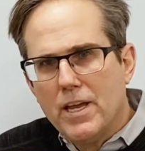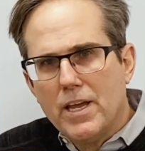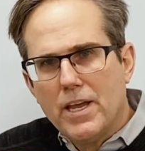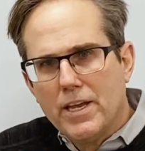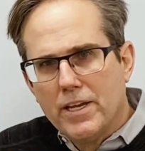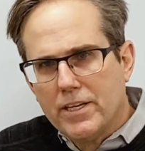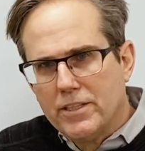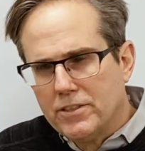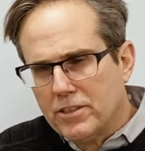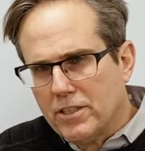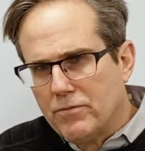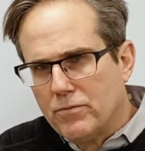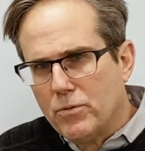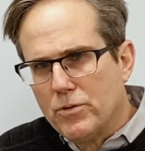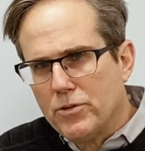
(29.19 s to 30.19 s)
and can
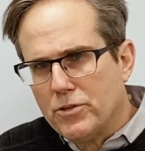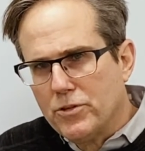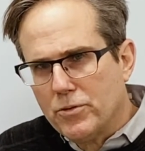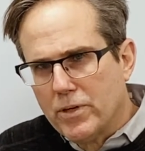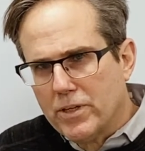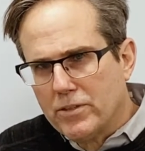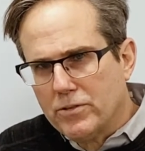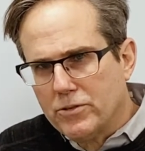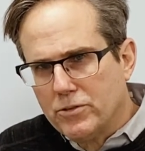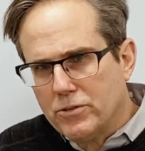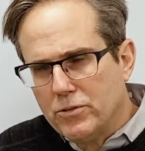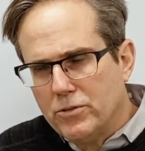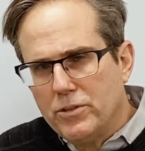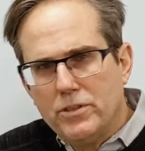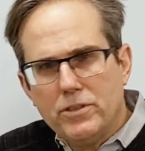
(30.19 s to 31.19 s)
set forth the directors'
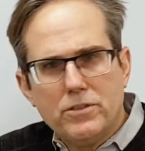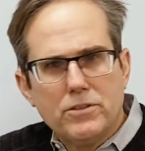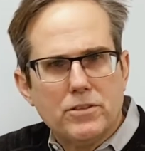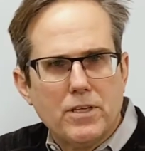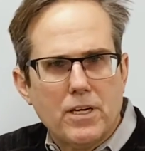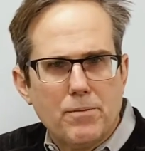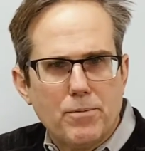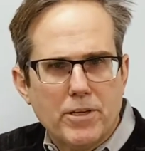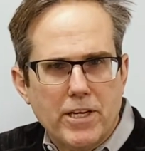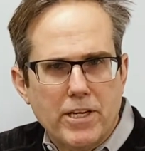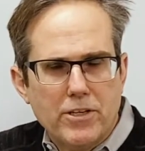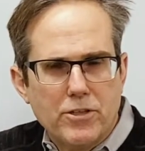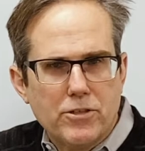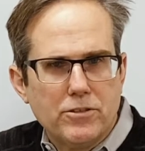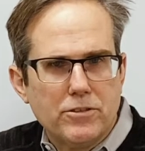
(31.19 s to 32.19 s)
duties and
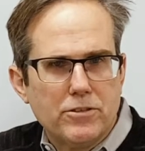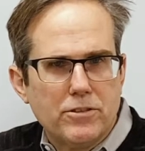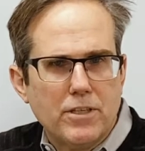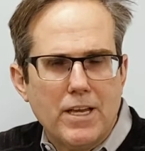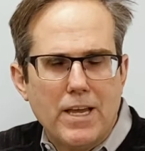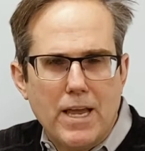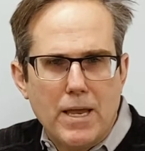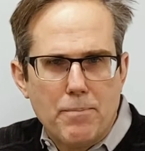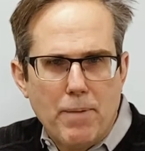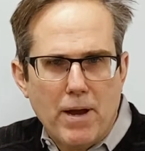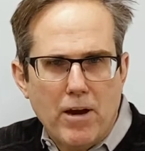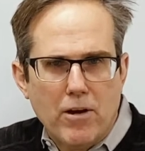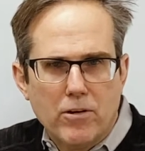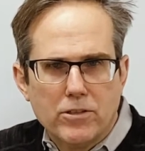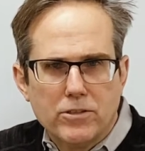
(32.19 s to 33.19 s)
obligations and
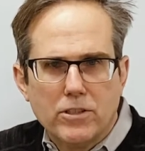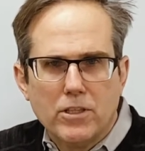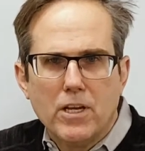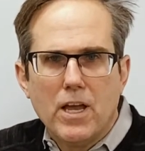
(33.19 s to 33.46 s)
powers,